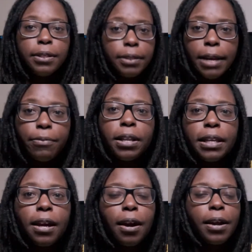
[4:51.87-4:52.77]
They
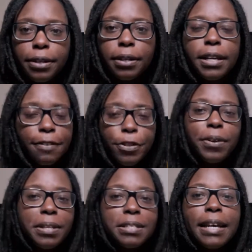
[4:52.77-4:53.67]
really are, if
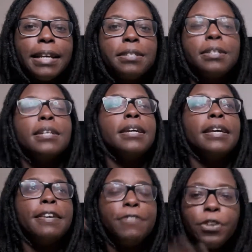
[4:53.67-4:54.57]
you're in the States.
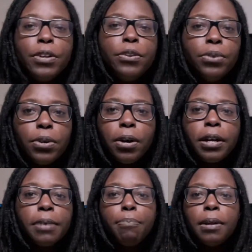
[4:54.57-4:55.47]
If you're in New
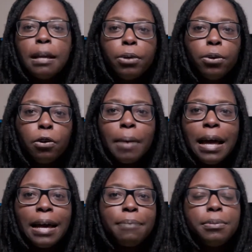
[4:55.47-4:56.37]
York, pull up Google
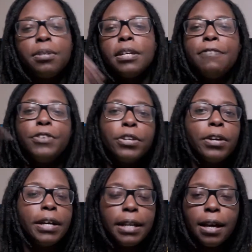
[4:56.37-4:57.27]
Maps. If
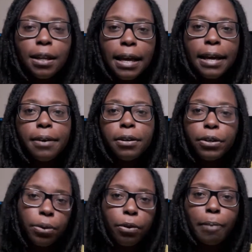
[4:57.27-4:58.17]
you're in L A,
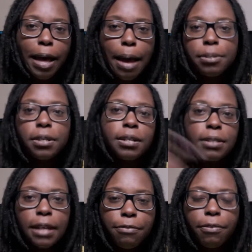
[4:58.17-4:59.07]
Google Maps.
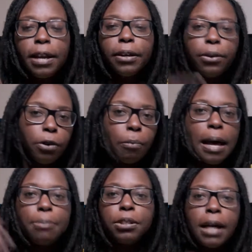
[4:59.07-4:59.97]
San Fran, Google
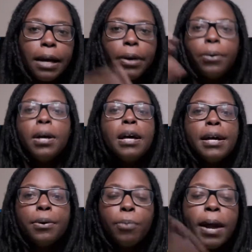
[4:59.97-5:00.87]
Maps. Chicago.
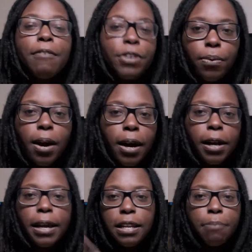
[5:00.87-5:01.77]
Wherever you
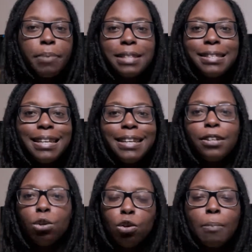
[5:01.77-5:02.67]
are, any big city,
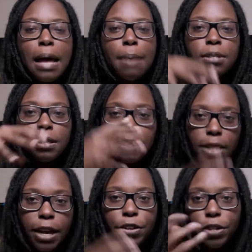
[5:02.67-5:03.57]
Google Maps is
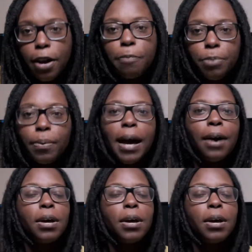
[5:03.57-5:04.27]
there to help you out.